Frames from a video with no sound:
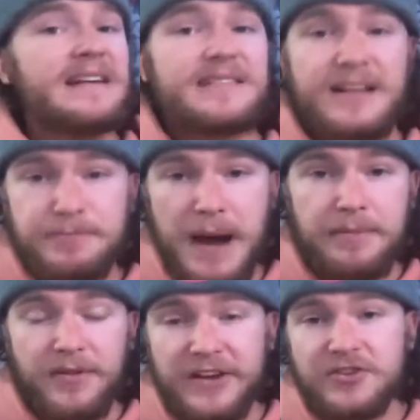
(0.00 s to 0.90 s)
dense
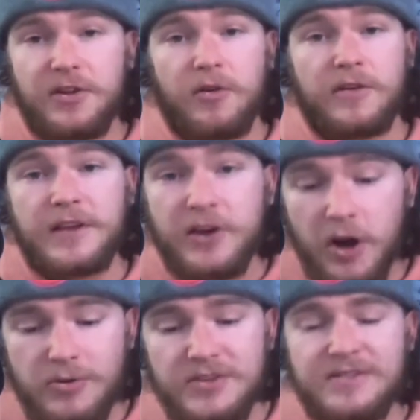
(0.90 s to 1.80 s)
population along the
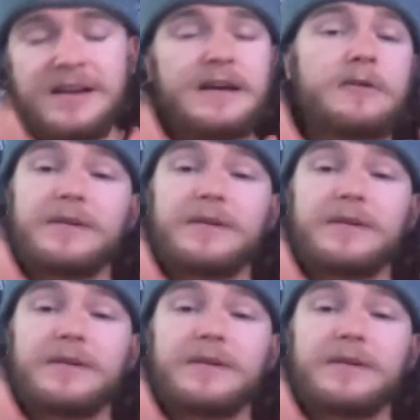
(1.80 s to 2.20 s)
coast we've